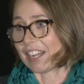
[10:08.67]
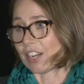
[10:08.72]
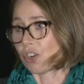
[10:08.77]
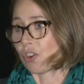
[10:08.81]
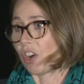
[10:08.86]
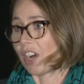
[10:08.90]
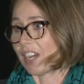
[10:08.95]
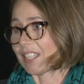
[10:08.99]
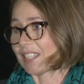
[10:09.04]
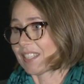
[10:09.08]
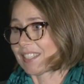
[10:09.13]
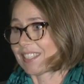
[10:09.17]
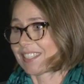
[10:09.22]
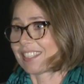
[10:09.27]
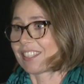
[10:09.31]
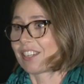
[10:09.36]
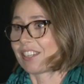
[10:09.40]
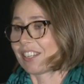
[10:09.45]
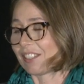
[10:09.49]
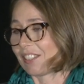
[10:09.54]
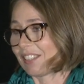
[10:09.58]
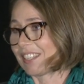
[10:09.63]

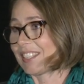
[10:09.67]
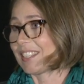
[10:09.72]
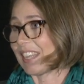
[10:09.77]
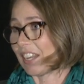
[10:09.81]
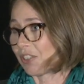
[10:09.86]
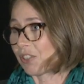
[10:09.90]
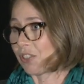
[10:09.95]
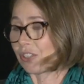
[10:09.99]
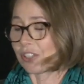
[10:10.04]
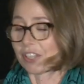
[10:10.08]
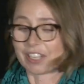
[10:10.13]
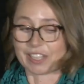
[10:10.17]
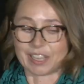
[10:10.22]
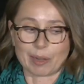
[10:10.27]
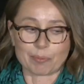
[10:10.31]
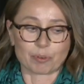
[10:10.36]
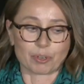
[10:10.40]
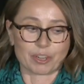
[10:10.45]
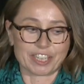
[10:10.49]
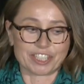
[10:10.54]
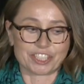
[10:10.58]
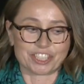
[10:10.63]
cross-center
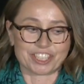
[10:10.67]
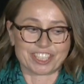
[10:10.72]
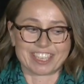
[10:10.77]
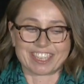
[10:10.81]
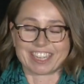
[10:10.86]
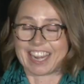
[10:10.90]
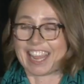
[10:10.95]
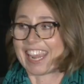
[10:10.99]
collaboration